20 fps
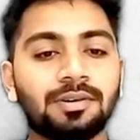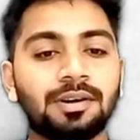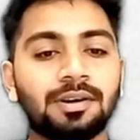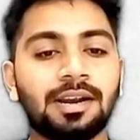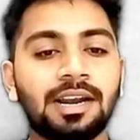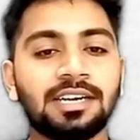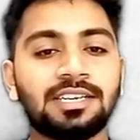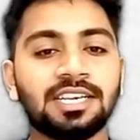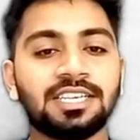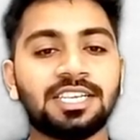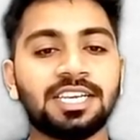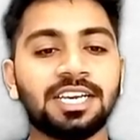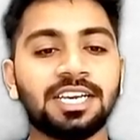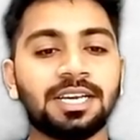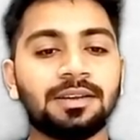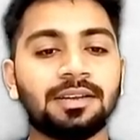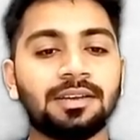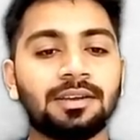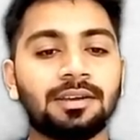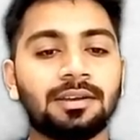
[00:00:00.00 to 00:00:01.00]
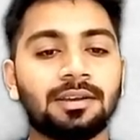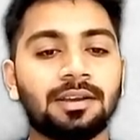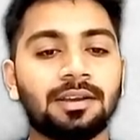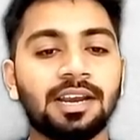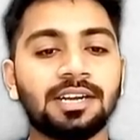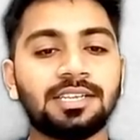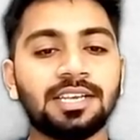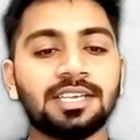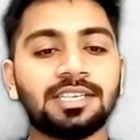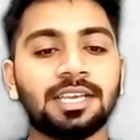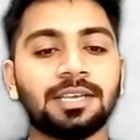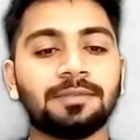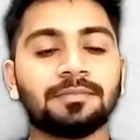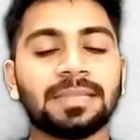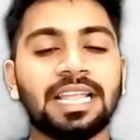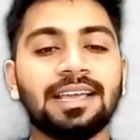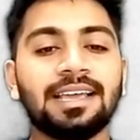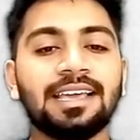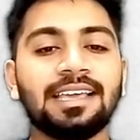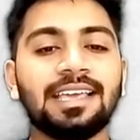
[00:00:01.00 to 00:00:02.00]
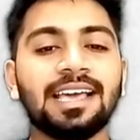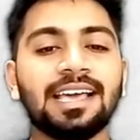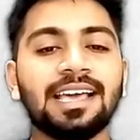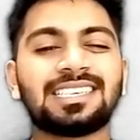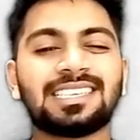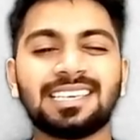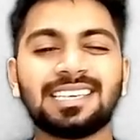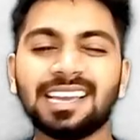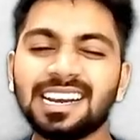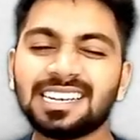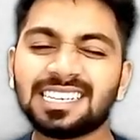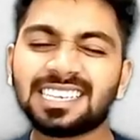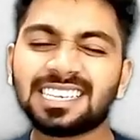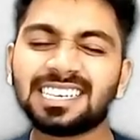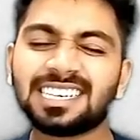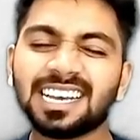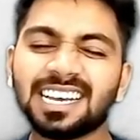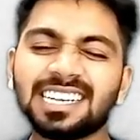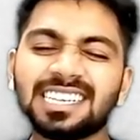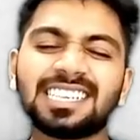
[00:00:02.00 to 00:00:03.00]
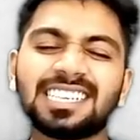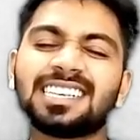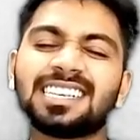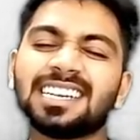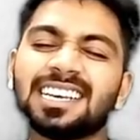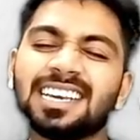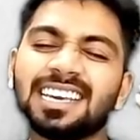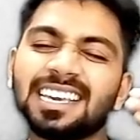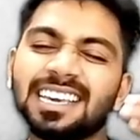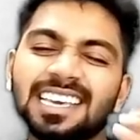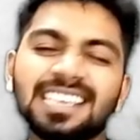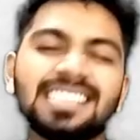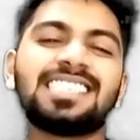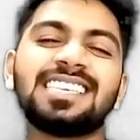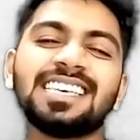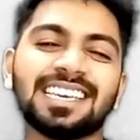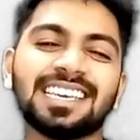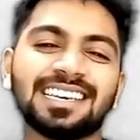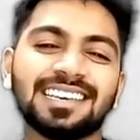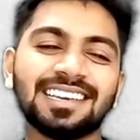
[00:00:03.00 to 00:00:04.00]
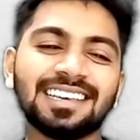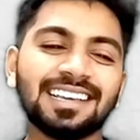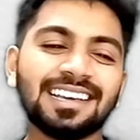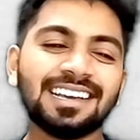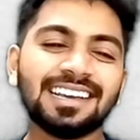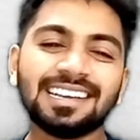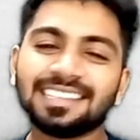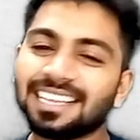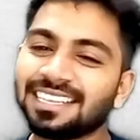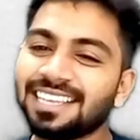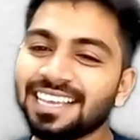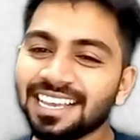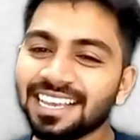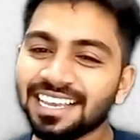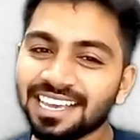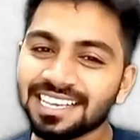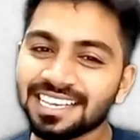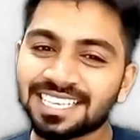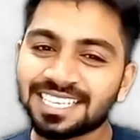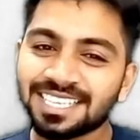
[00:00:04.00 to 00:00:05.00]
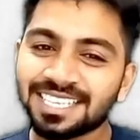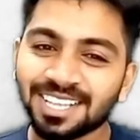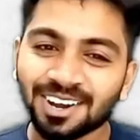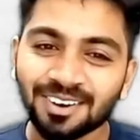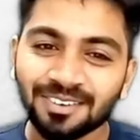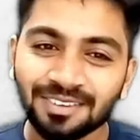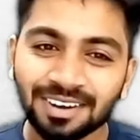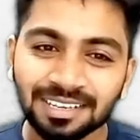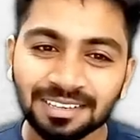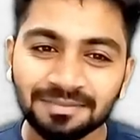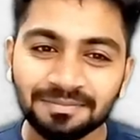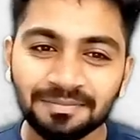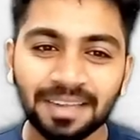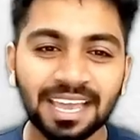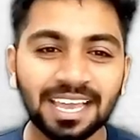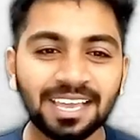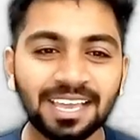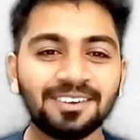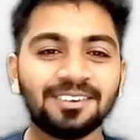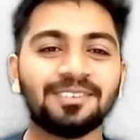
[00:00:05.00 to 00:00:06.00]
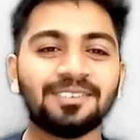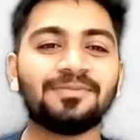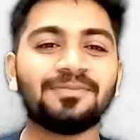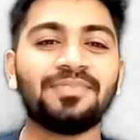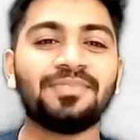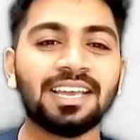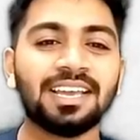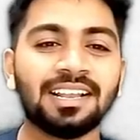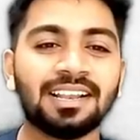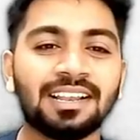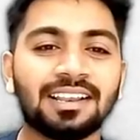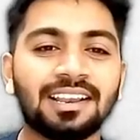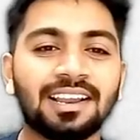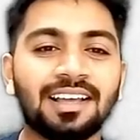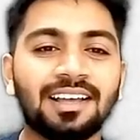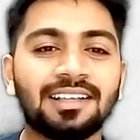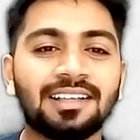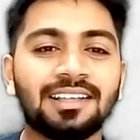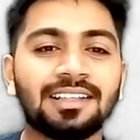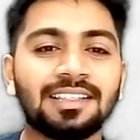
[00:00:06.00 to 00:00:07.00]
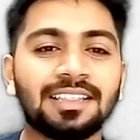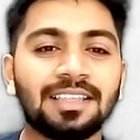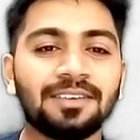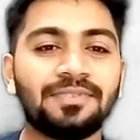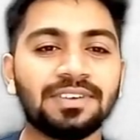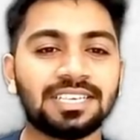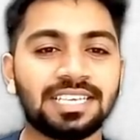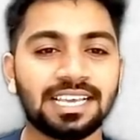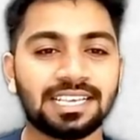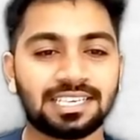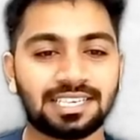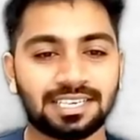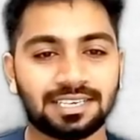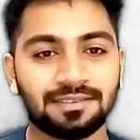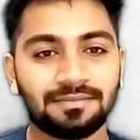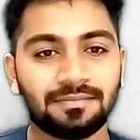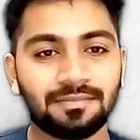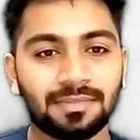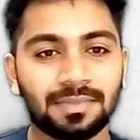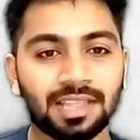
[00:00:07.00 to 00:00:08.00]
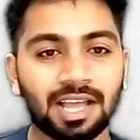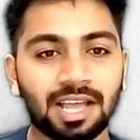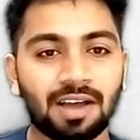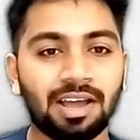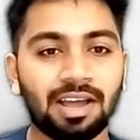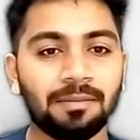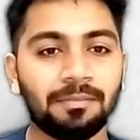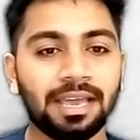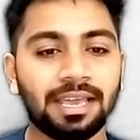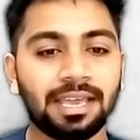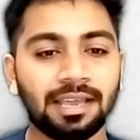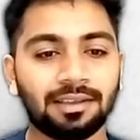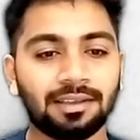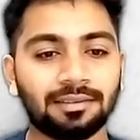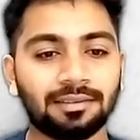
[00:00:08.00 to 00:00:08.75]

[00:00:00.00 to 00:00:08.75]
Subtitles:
It's easy. It's easy. Yes, it's just easy. The thing is, no one make you feel the physics. Now I am making